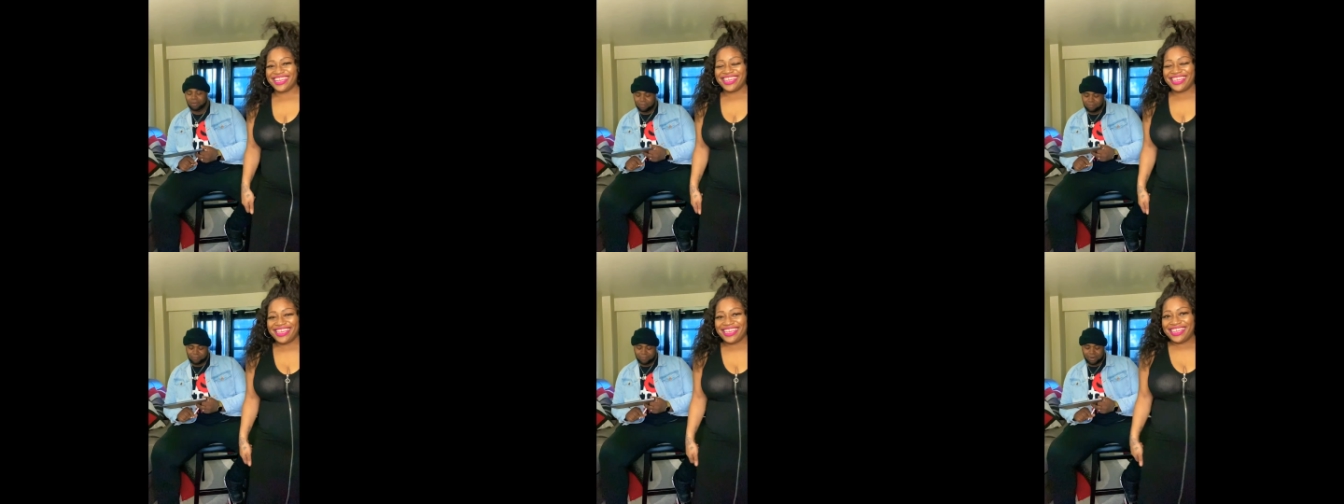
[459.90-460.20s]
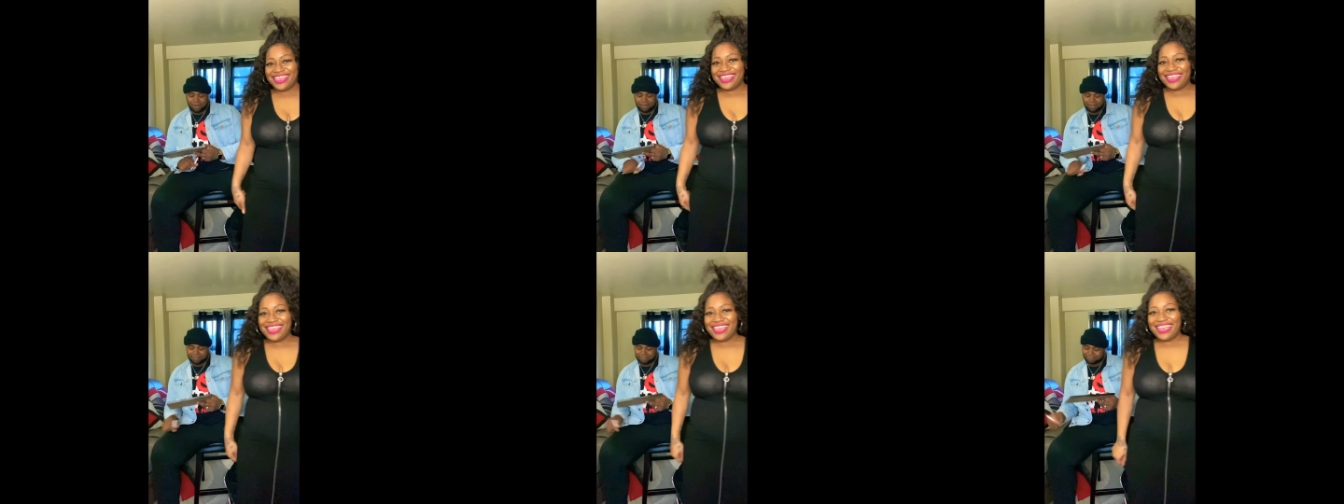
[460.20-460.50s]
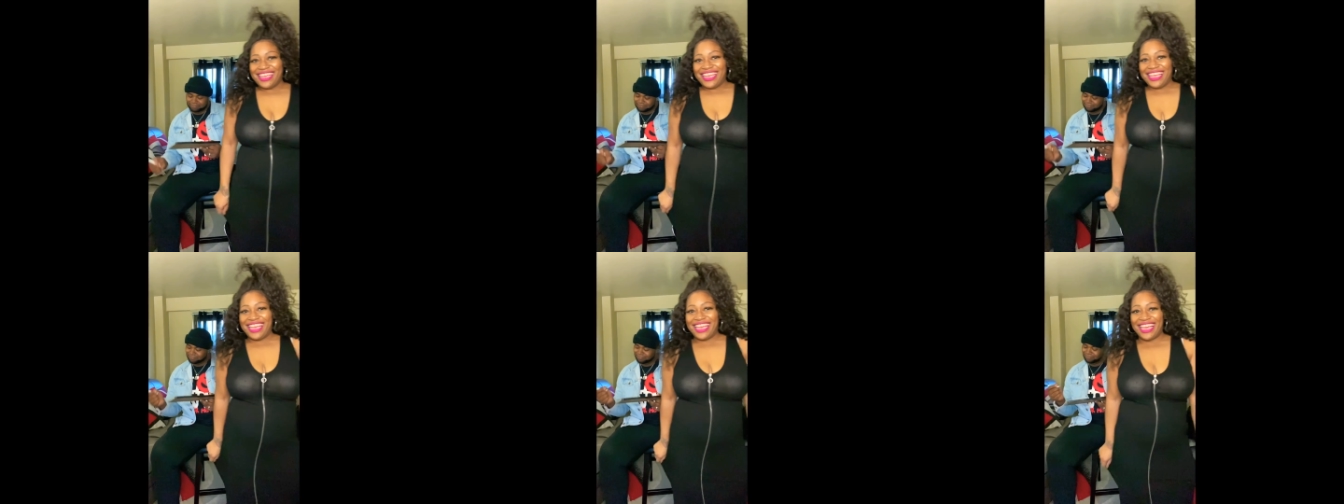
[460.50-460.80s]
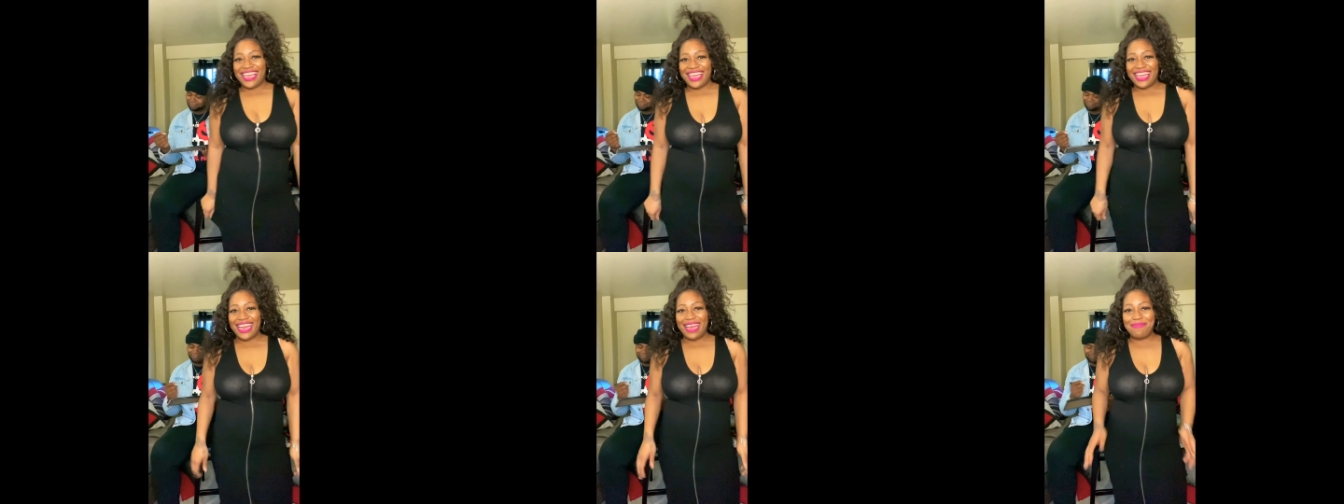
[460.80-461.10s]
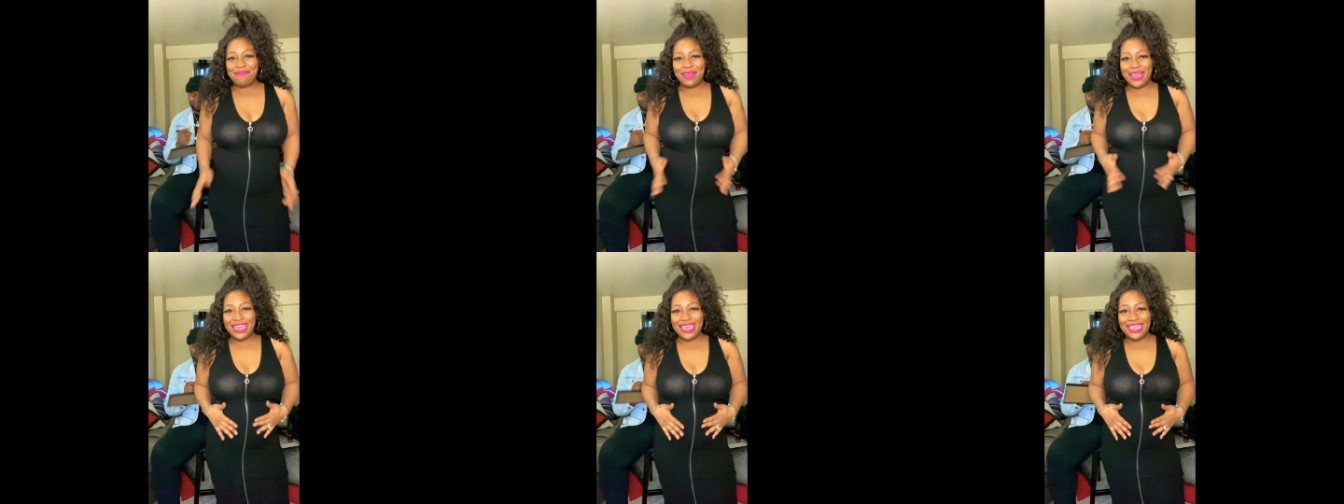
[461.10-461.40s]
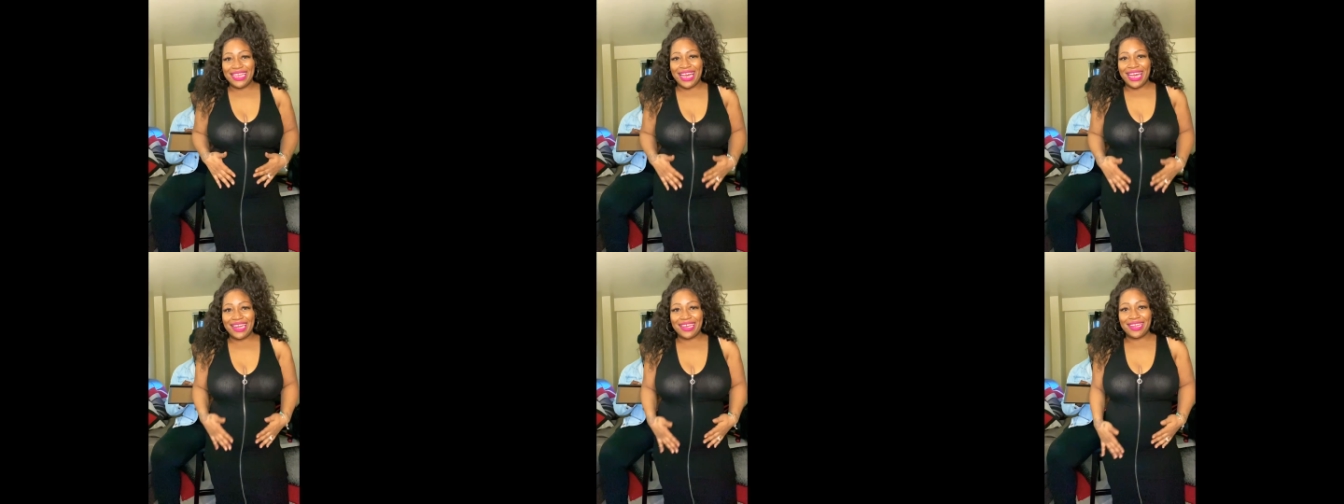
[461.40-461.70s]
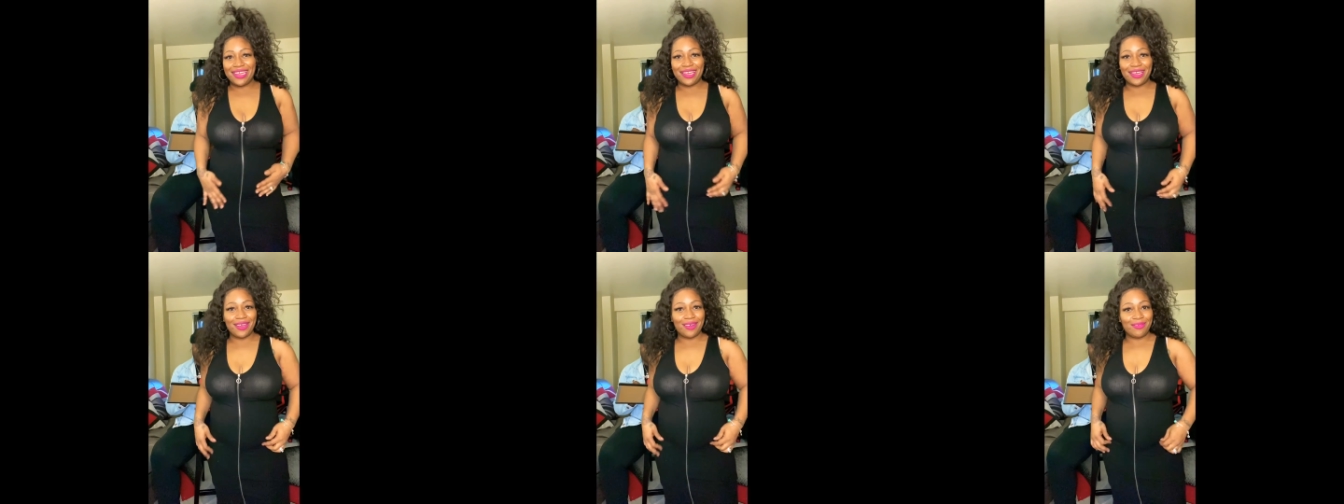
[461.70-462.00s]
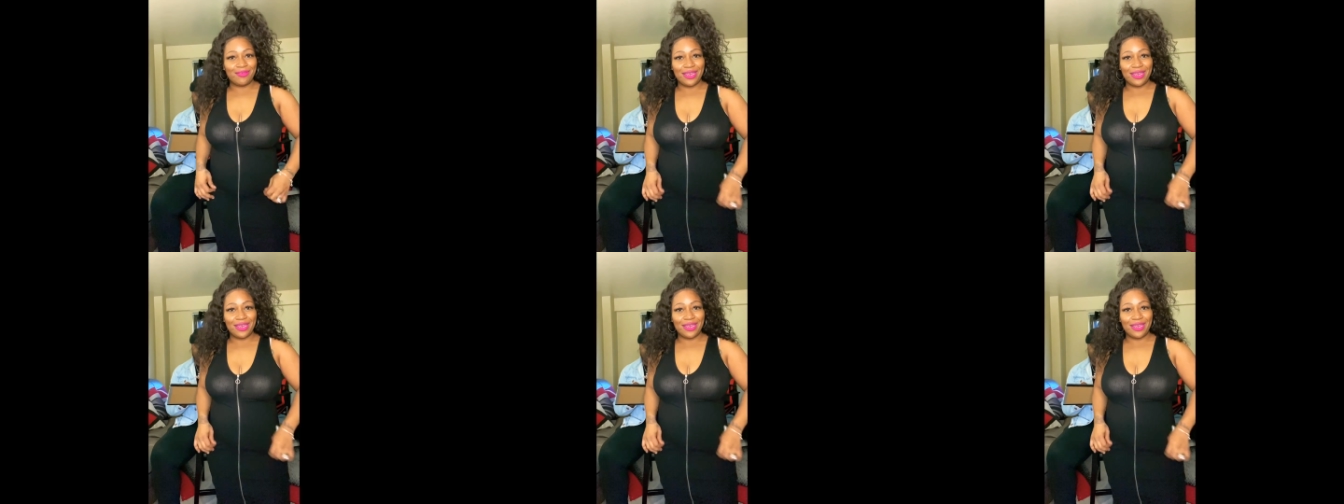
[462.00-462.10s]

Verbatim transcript: all right. Yeah, that belly gotta go,